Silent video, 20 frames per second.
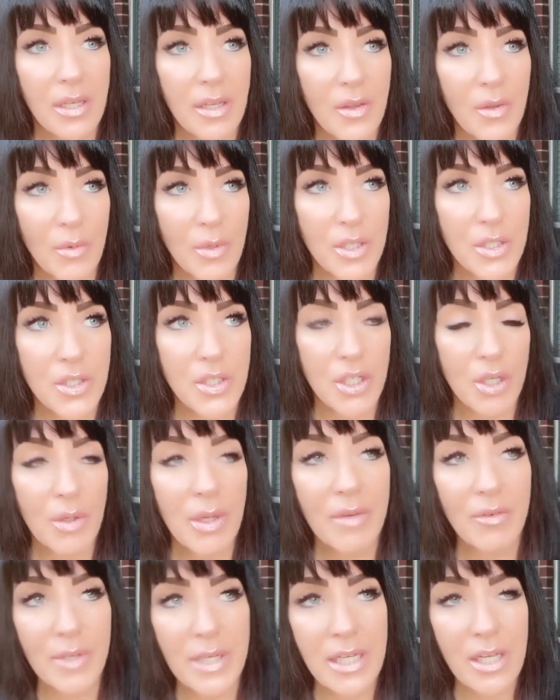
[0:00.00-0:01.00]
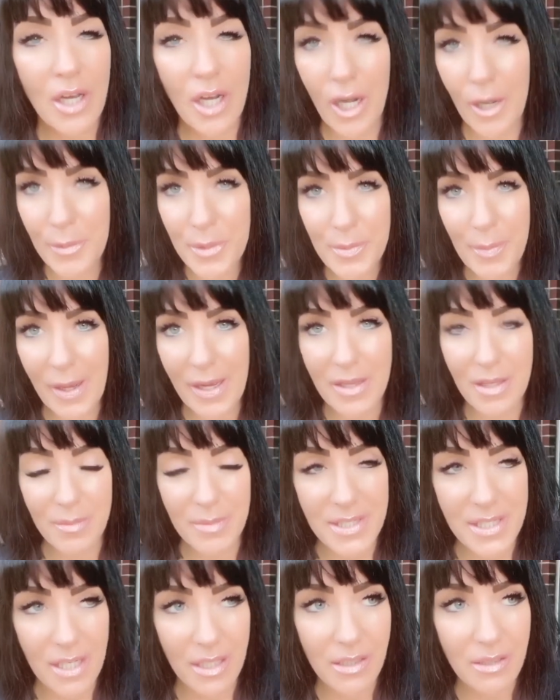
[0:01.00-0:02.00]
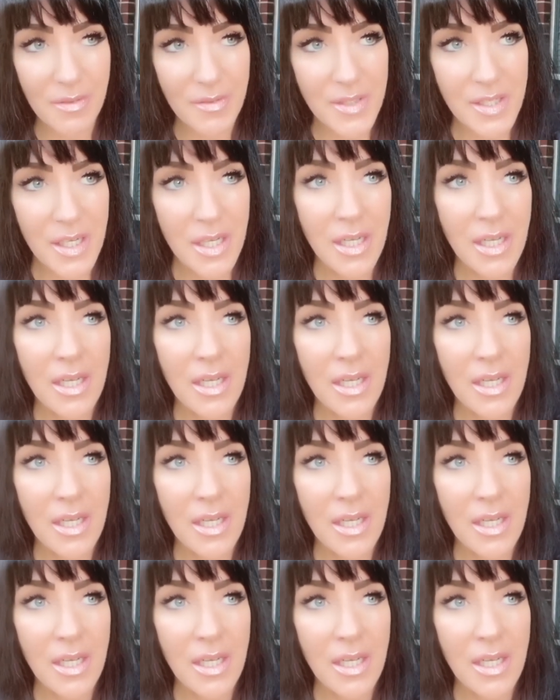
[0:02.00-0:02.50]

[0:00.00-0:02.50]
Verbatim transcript: In other words, don't ever eat carbs by themselves.